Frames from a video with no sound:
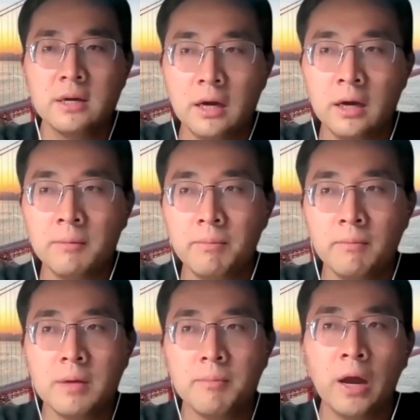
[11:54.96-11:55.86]

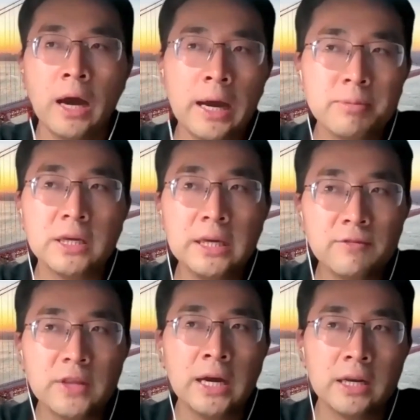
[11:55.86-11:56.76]
But I
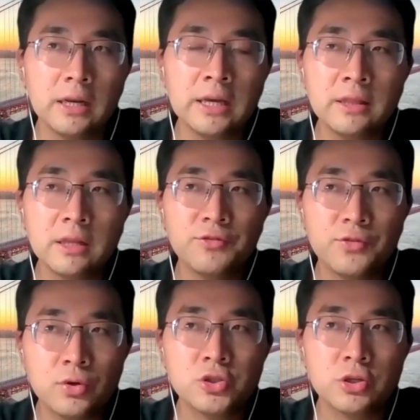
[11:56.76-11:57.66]
believe that in the
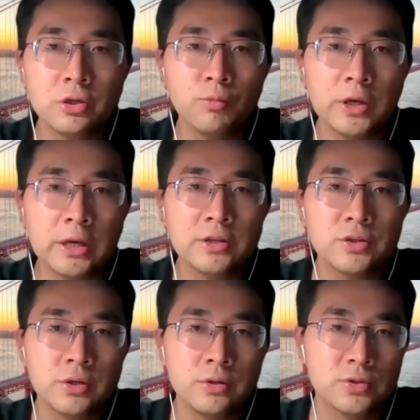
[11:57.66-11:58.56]
future we can
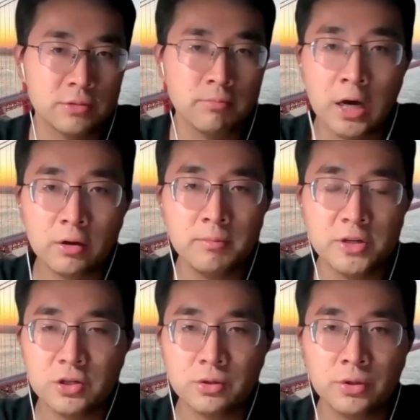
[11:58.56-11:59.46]
use smarter
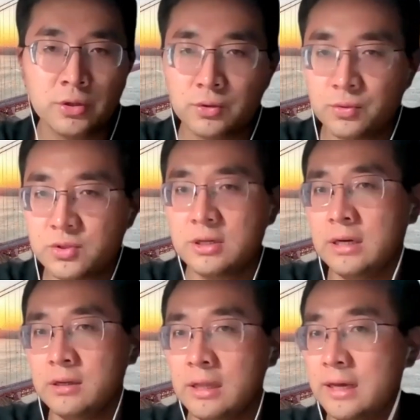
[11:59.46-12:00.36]
materials
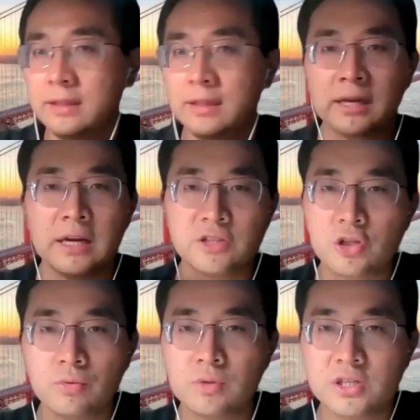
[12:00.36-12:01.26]
that can
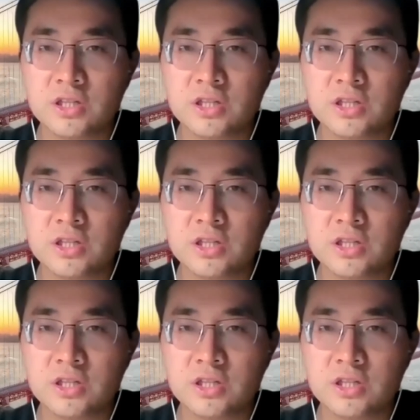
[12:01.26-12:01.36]
tune the